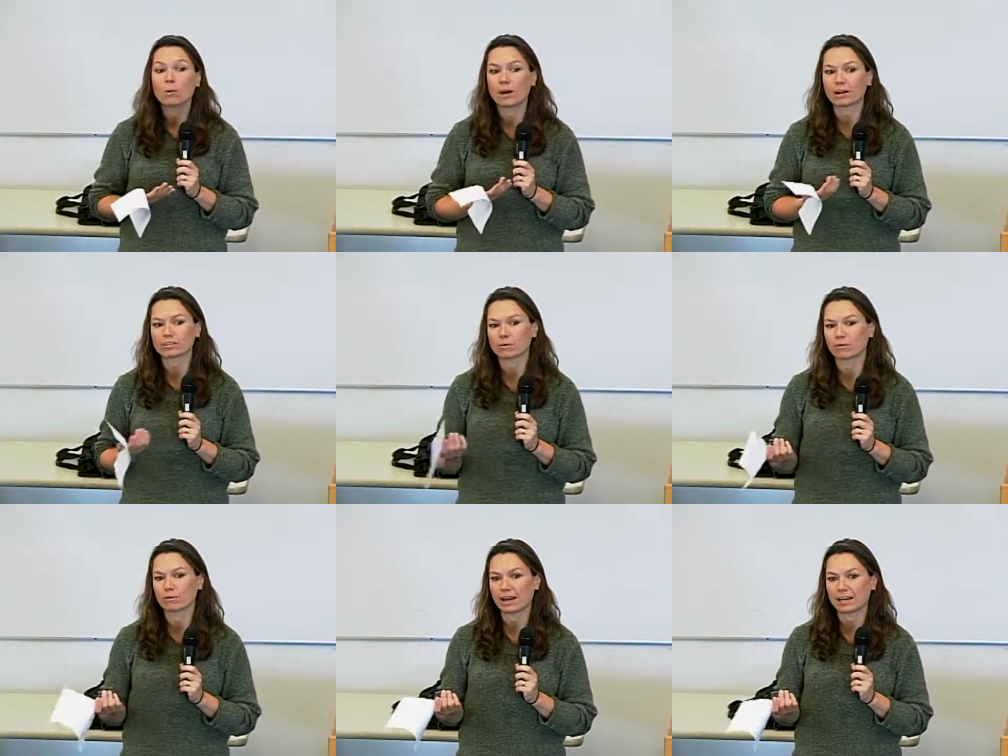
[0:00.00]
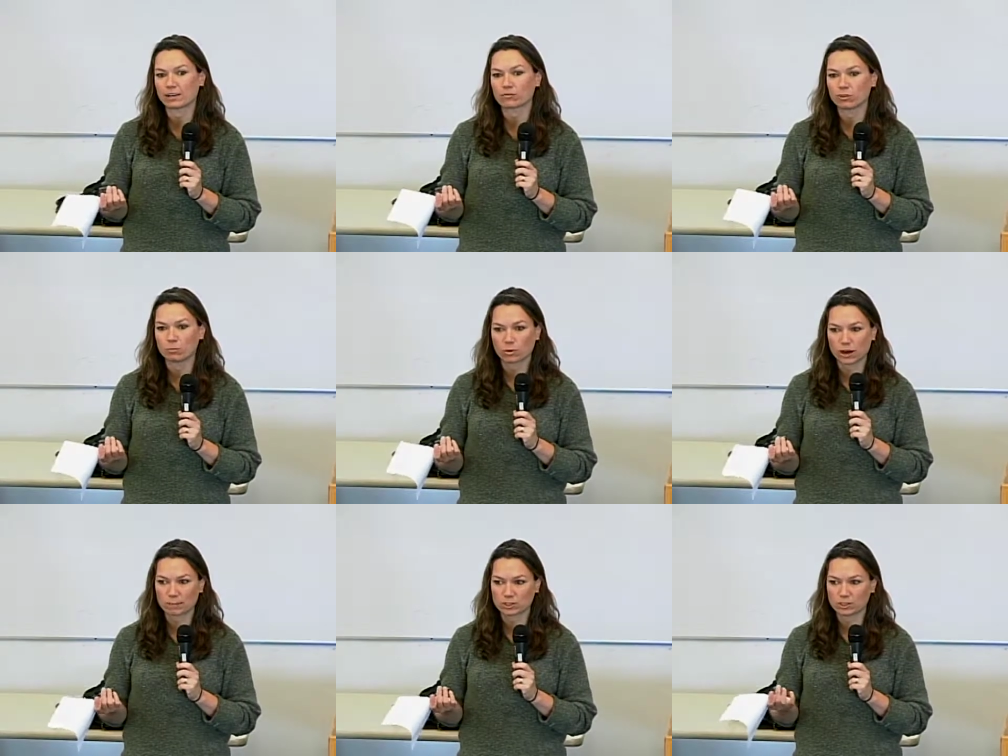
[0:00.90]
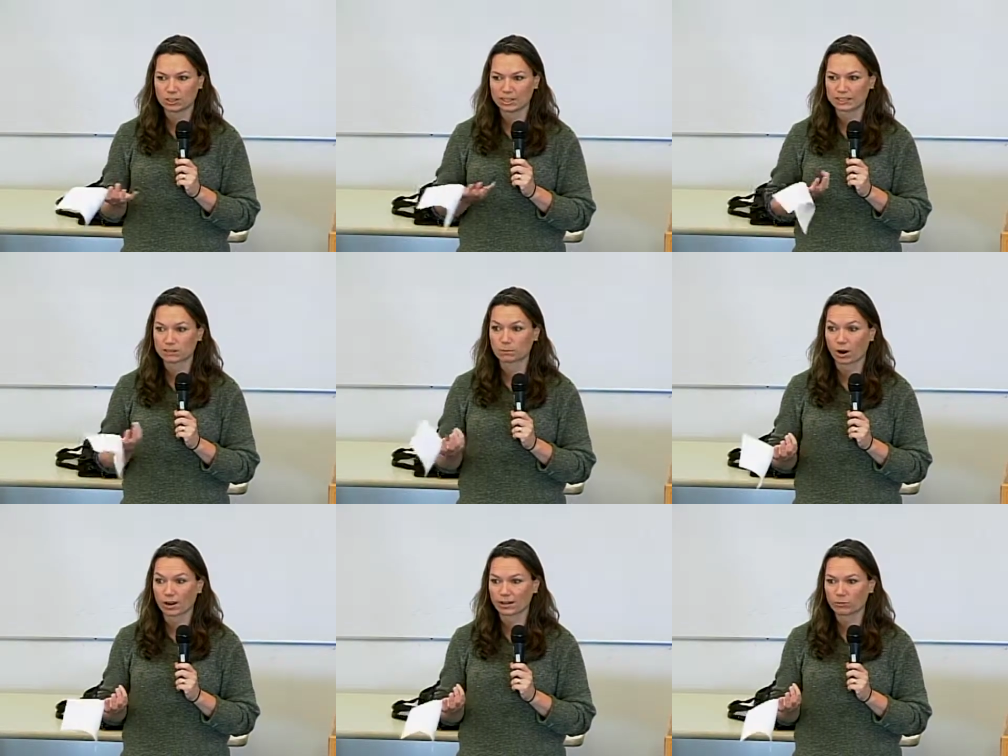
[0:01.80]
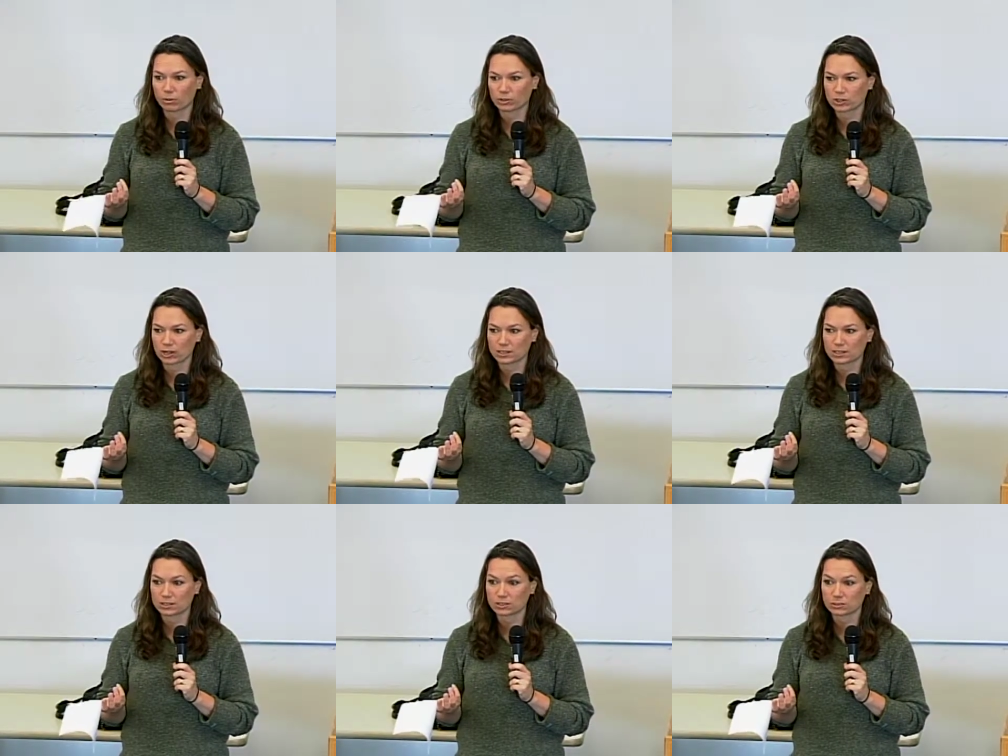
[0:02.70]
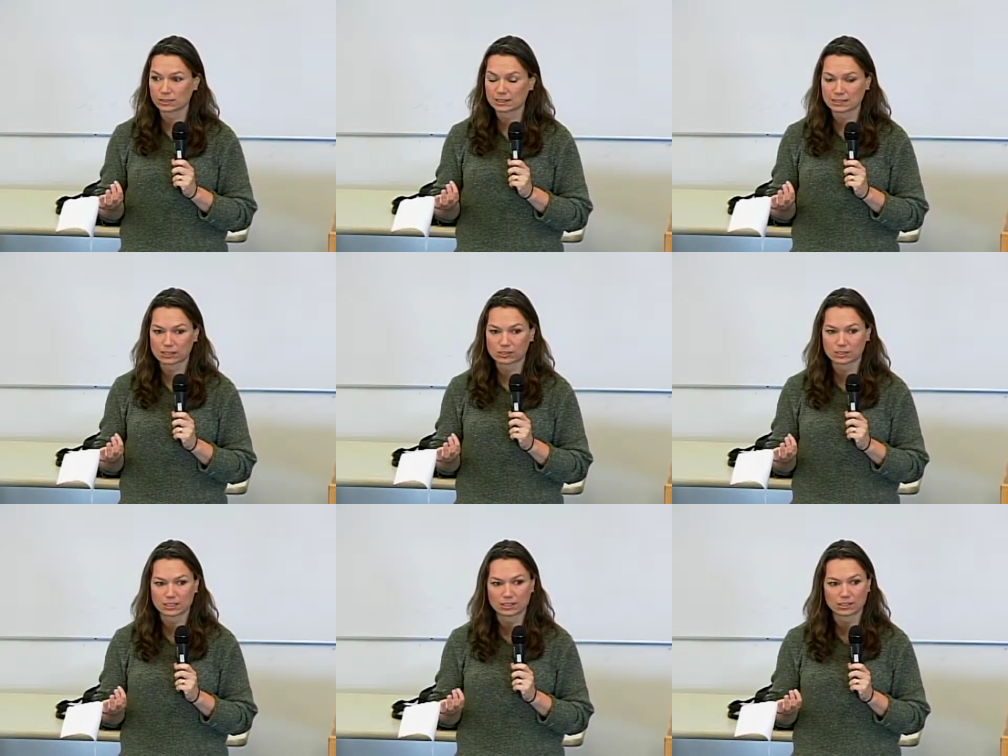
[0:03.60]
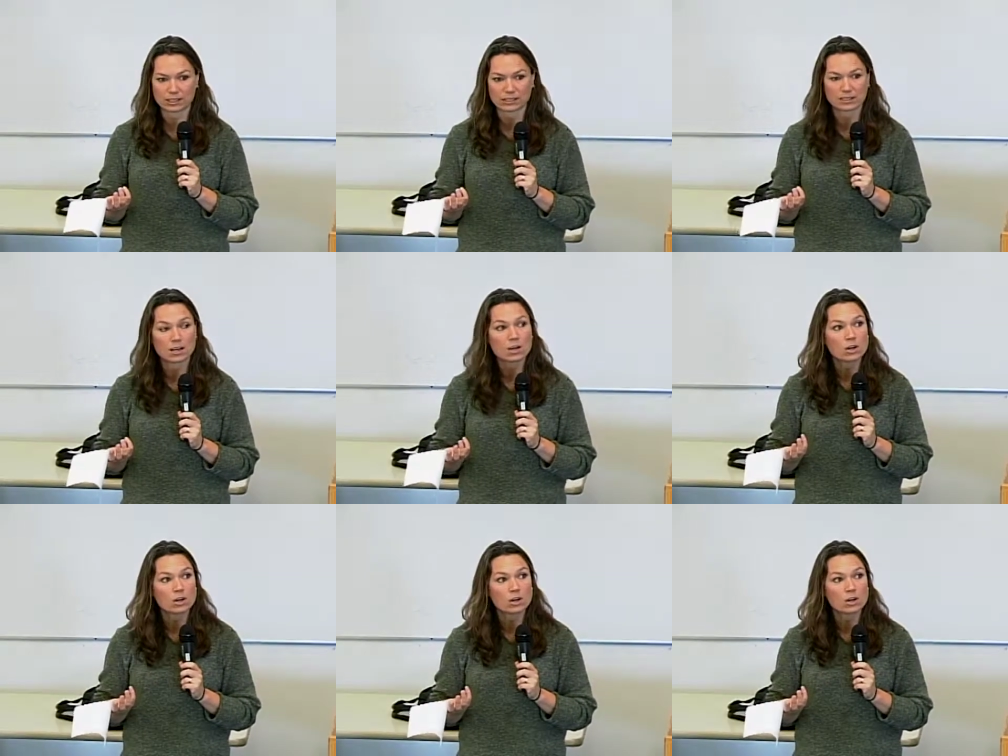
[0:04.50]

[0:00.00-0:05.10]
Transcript: while also providing a few more opportunities to broaden what we're trying to do with this lecture series,